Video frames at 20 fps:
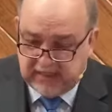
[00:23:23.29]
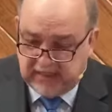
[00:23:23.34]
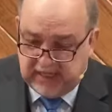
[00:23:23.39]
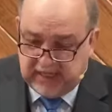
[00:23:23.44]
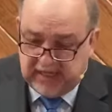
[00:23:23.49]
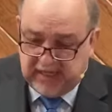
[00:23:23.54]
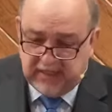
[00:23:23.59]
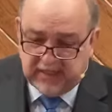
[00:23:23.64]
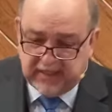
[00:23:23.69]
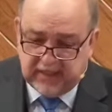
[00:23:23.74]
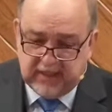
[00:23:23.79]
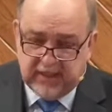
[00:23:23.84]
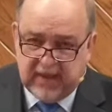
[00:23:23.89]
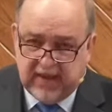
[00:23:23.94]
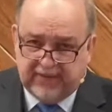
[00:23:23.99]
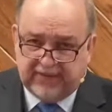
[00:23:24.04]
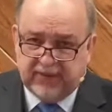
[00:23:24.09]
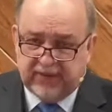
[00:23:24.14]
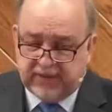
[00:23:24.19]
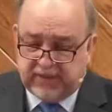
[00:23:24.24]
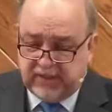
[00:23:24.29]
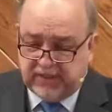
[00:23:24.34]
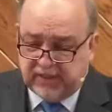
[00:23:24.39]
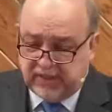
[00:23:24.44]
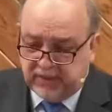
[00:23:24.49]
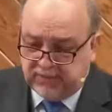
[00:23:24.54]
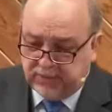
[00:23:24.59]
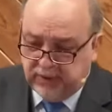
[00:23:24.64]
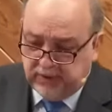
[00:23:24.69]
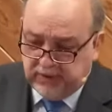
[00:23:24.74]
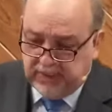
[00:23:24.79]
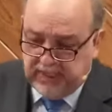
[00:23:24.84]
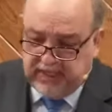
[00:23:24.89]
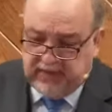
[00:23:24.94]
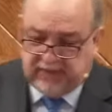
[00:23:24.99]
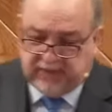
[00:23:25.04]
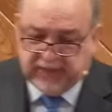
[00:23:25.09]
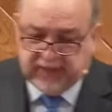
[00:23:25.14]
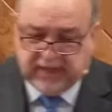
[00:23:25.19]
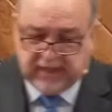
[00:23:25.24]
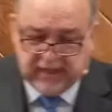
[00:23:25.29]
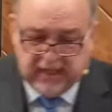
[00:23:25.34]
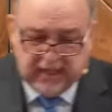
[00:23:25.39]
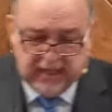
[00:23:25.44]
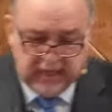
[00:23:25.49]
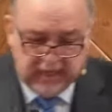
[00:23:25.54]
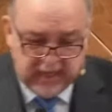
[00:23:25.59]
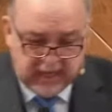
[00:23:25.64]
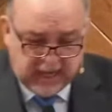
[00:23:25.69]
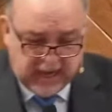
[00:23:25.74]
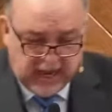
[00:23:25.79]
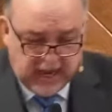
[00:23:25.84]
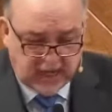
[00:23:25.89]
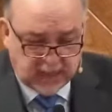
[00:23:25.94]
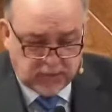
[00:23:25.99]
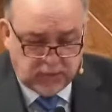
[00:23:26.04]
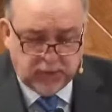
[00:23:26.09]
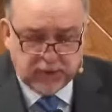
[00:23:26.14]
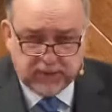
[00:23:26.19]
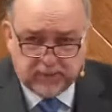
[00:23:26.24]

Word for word: He's in Ephesus. It's believed that Gaius was